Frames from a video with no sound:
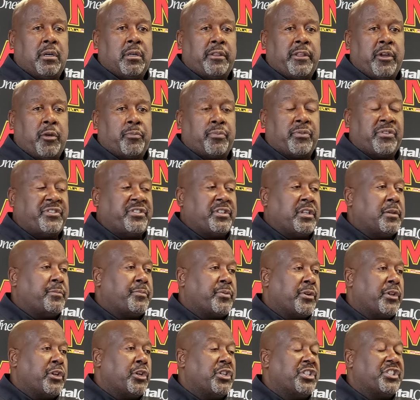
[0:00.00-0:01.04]
they'll present a
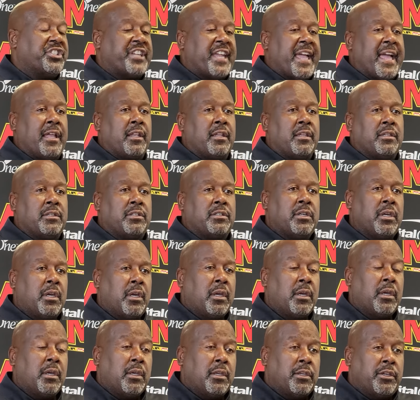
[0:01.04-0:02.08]
pretty good challenge,
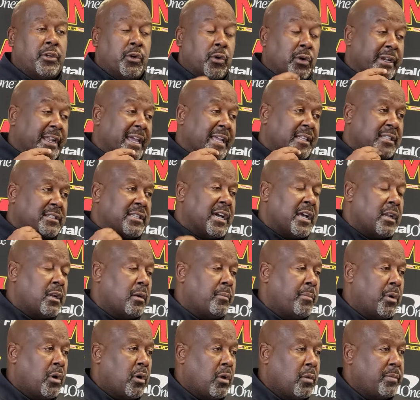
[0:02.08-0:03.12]
you know, on that side of the
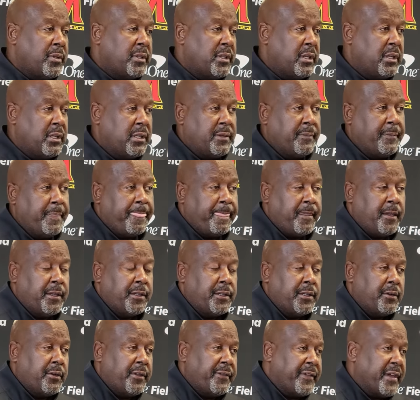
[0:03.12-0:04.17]
ball. But then,
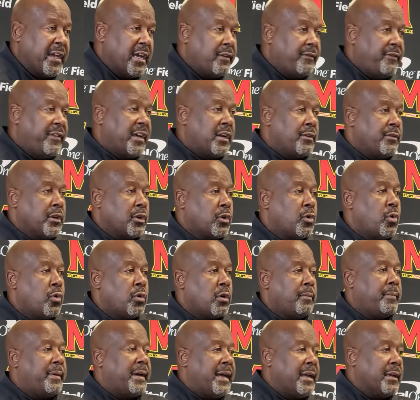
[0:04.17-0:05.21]
you know, they've got a veteran
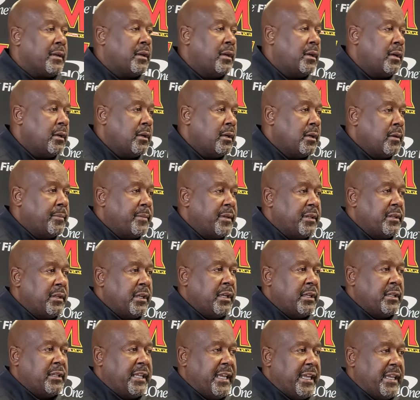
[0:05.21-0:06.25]
quarterback
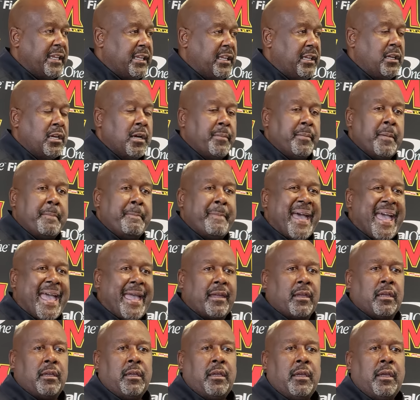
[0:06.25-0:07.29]
in Deggy coming
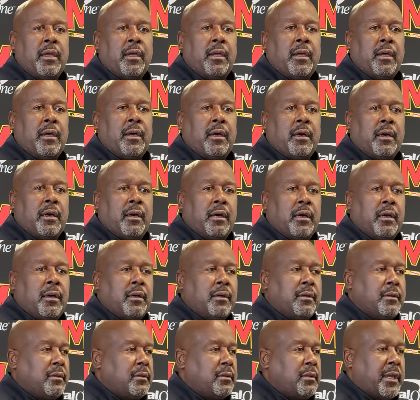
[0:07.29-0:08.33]
back.
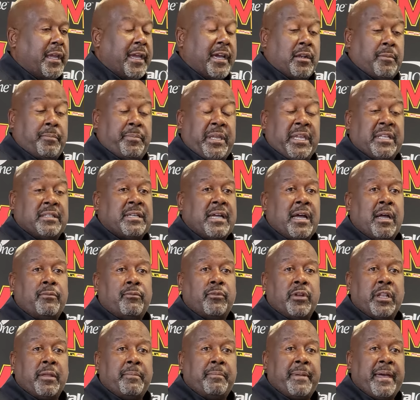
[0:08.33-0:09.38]
They got a big-time
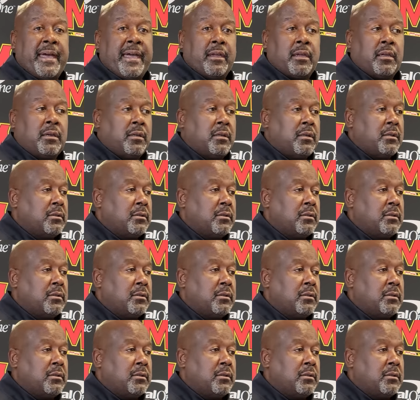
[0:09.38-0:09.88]
running back,